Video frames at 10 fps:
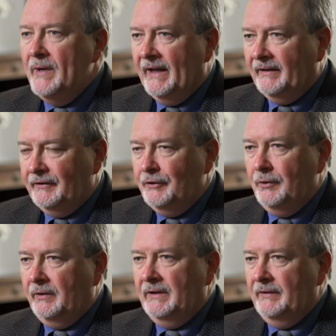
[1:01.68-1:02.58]
win.
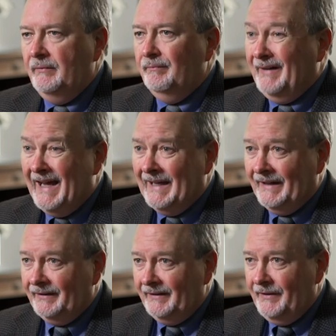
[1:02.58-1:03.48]
You can even buy
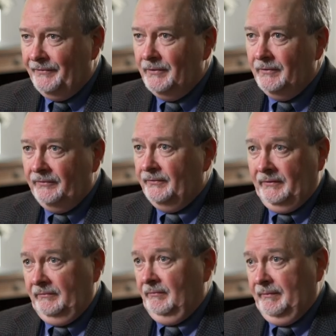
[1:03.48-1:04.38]
it if you've
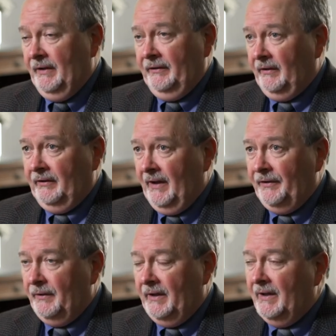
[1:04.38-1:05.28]
been
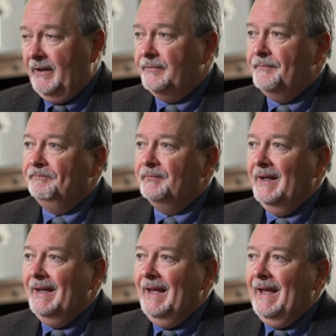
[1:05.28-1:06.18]
successful enough.
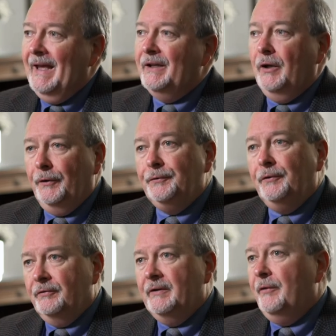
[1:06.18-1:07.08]
And
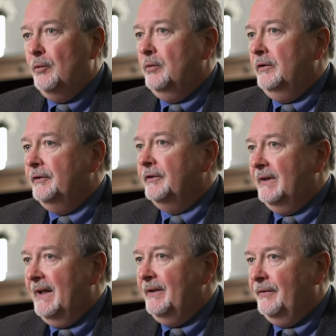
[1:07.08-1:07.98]
cultures around the world
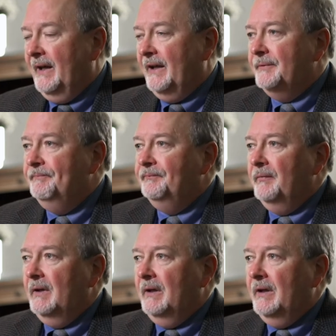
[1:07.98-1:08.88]
are like that.
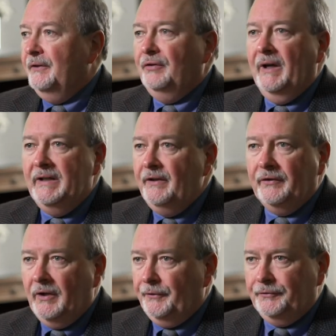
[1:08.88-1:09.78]

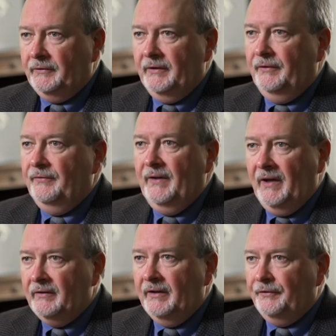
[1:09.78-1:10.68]
Chinese culture is
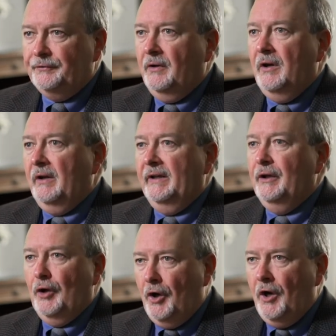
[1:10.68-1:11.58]
very
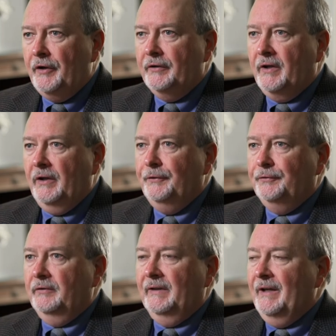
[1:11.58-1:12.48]
strongly an honor
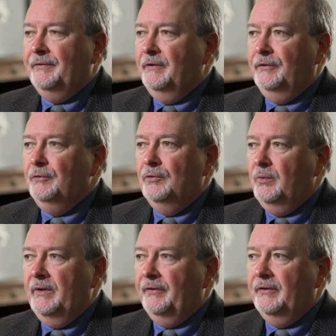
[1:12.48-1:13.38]
culture. It has to do
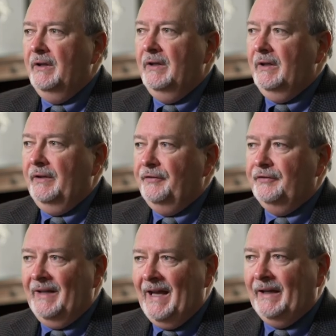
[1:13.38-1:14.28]
with
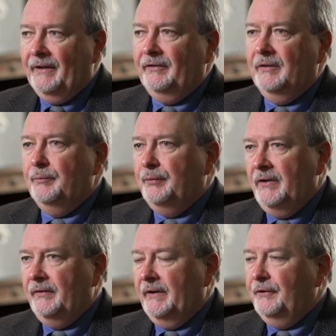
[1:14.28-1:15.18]
status and
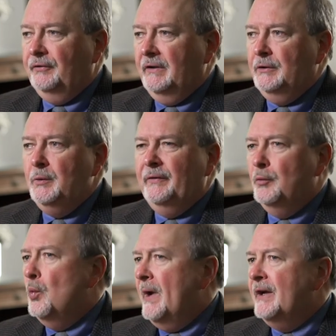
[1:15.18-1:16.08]
privilege. You
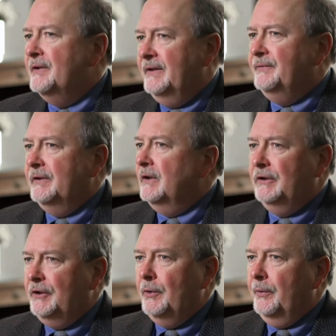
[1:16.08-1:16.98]
even wear different
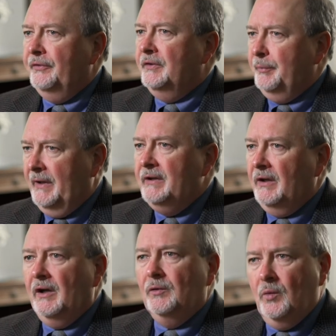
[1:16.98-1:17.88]
clothes
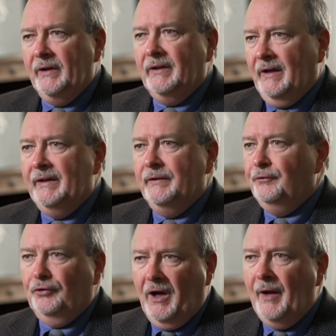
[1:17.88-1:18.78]
depending on what kind
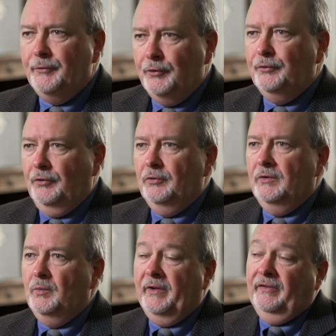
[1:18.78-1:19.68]
of job you
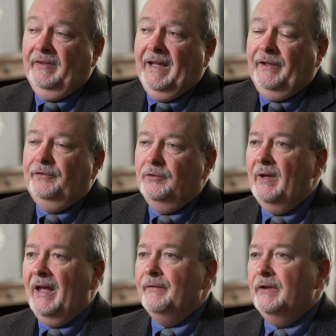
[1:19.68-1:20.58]
do and what status
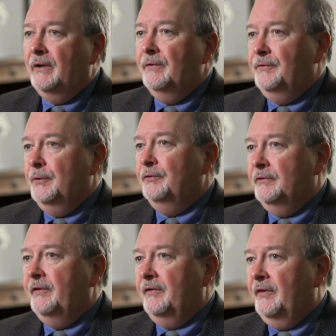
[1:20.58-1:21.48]
you have in a Confucianist